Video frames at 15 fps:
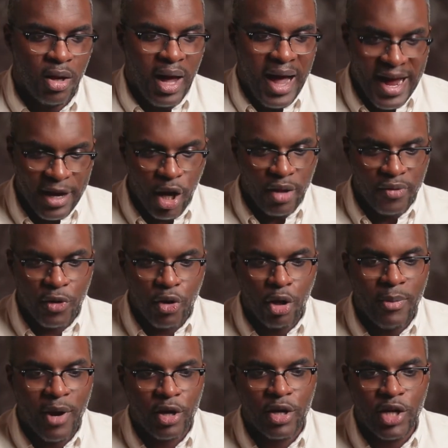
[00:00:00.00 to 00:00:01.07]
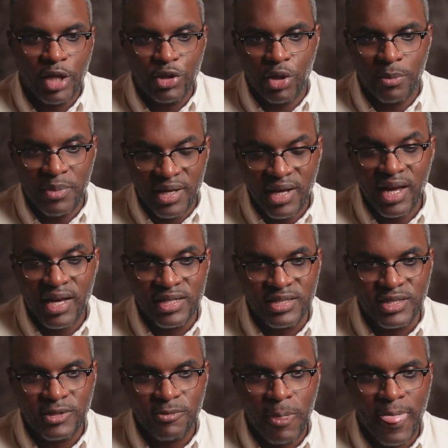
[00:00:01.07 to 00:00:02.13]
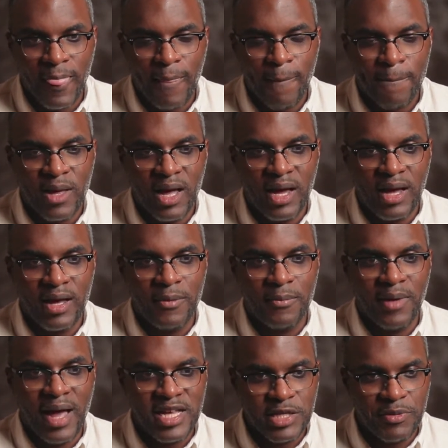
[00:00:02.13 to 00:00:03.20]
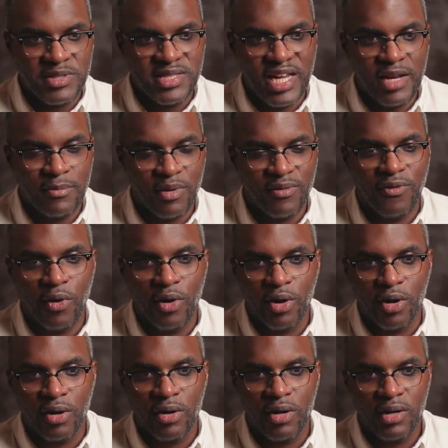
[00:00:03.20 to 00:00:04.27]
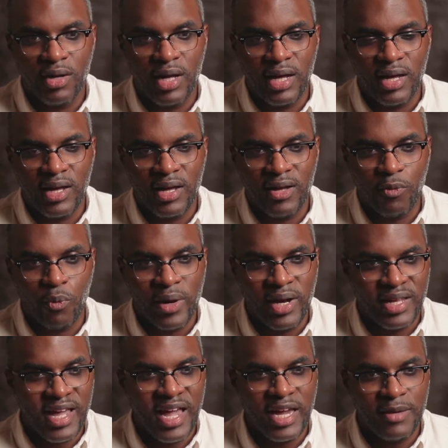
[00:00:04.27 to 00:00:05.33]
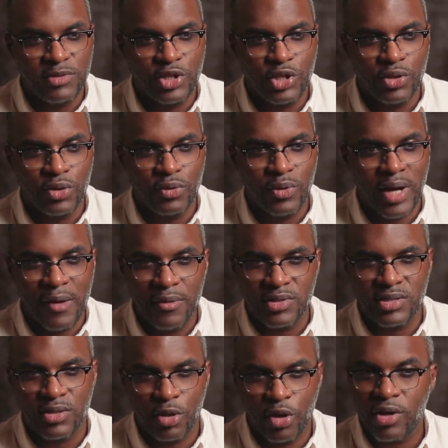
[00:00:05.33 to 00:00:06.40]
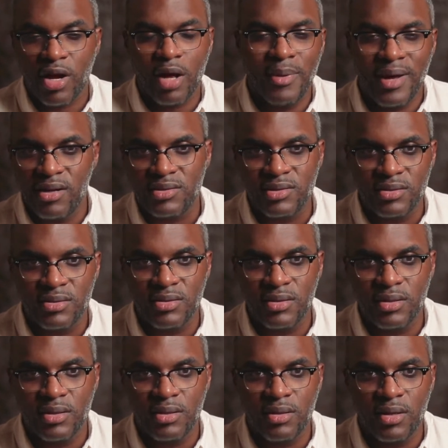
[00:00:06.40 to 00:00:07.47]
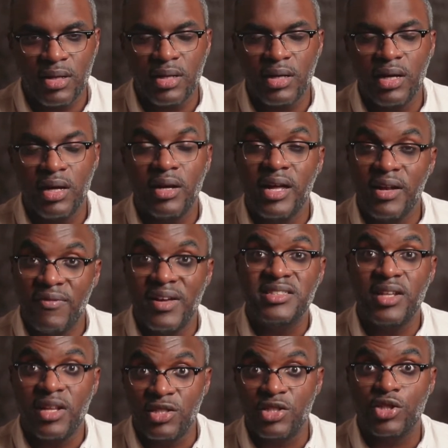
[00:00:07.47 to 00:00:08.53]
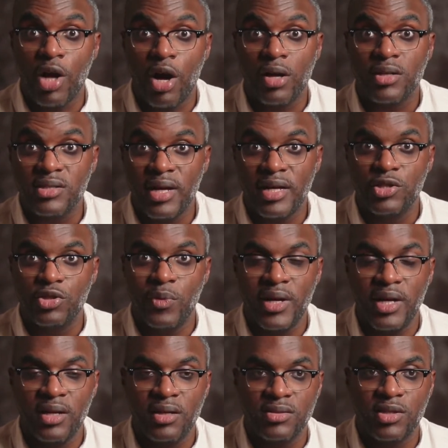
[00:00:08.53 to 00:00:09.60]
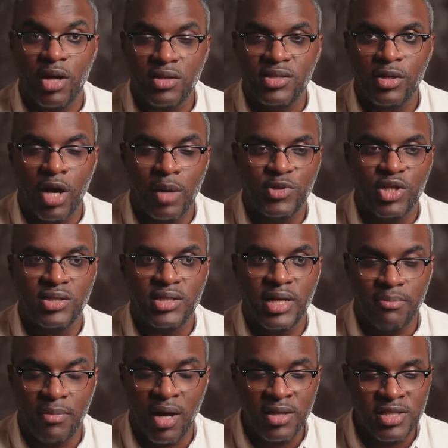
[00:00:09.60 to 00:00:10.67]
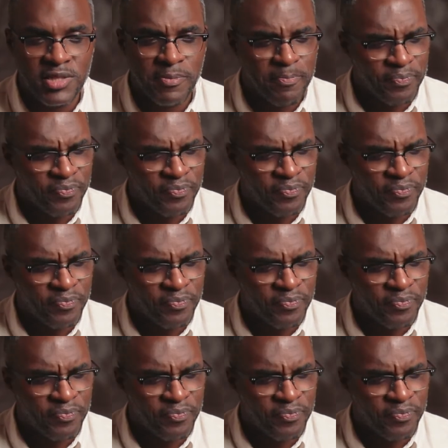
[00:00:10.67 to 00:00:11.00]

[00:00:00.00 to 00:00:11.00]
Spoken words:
I call it the gold bar conundrum because, as I was saying before, when it came to, I was learning about investing in stocks and trading stocks and options and bonds.